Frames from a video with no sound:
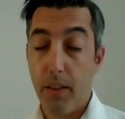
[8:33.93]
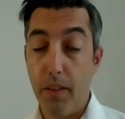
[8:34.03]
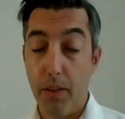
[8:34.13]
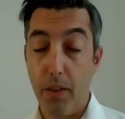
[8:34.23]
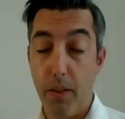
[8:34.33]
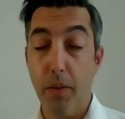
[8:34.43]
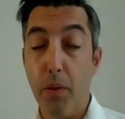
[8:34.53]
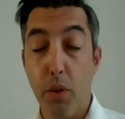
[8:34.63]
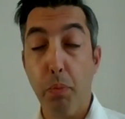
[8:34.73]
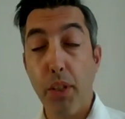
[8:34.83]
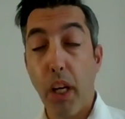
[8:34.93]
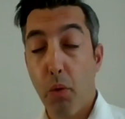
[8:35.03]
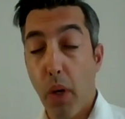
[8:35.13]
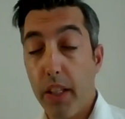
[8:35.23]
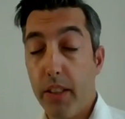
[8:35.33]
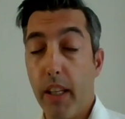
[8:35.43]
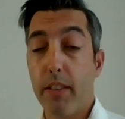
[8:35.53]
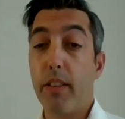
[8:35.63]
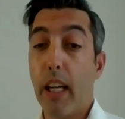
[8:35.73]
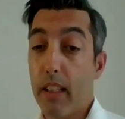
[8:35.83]
So the product quality and
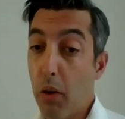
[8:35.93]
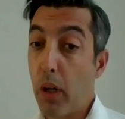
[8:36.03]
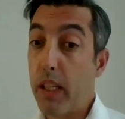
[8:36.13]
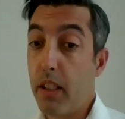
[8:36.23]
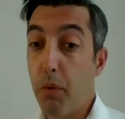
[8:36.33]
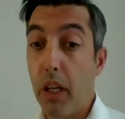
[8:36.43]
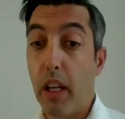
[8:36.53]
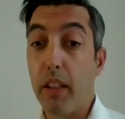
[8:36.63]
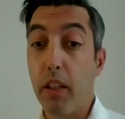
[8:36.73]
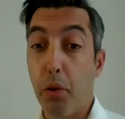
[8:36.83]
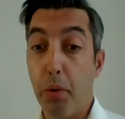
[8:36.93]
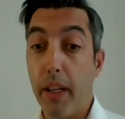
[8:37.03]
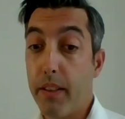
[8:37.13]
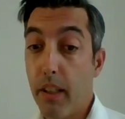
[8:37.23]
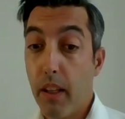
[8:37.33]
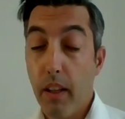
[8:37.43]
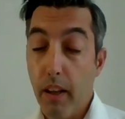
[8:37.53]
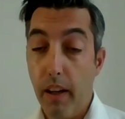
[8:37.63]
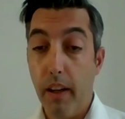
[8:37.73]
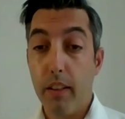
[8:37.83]
the data quality will increase
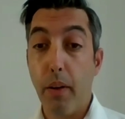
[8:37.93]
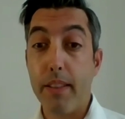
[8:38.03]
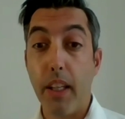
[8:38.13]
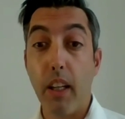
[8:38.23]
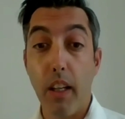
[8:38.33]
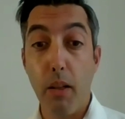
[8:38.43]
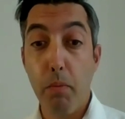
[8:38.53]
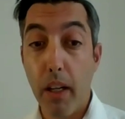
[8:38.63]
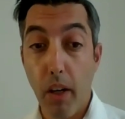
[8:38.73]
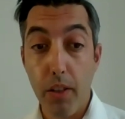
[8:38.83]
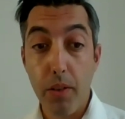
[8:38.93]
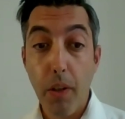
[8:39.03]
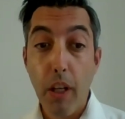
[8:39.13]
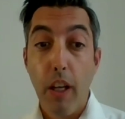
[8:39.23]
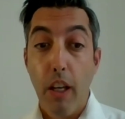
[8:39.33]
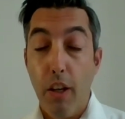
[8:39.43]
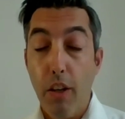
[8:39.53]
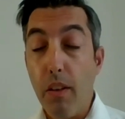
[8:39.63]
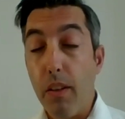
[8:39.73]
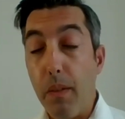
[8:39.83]
drastically, because
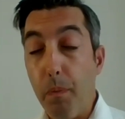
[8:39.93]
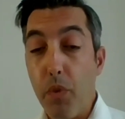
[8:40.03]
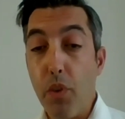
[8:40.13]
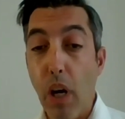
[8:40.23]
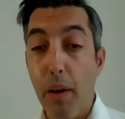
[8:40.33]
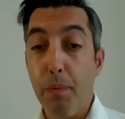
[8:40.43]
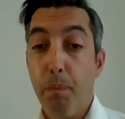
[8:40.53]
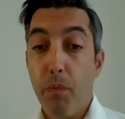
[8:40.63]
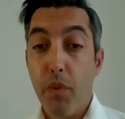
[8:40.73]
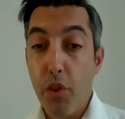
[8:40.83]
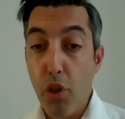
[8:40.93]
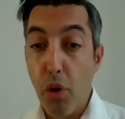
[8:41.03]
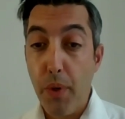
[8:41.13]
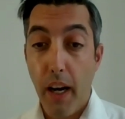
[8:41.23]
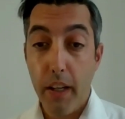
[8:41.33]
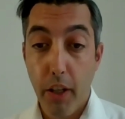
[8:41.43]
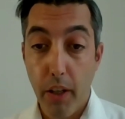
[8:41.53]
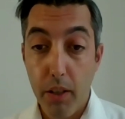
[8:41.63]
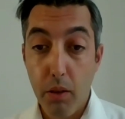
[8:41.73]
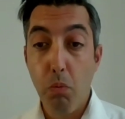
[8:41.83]
you have new
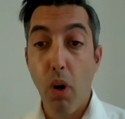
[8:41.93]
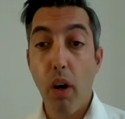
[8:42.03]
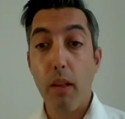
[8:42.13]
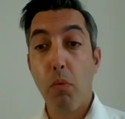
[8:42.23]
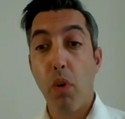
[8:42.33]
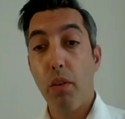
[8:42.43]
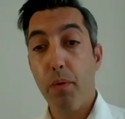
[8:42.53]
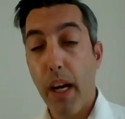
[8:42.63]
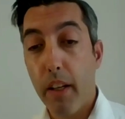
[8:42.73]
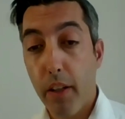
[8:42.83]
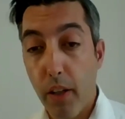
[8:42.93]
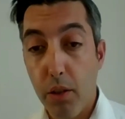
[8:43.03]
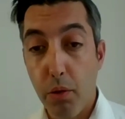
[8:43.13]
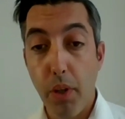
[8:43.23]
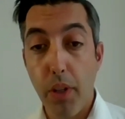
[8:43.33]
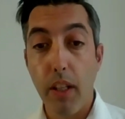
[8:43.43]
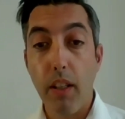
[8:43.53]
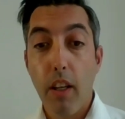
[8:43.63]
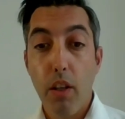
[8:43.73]
vehicles, more and more vehicles running.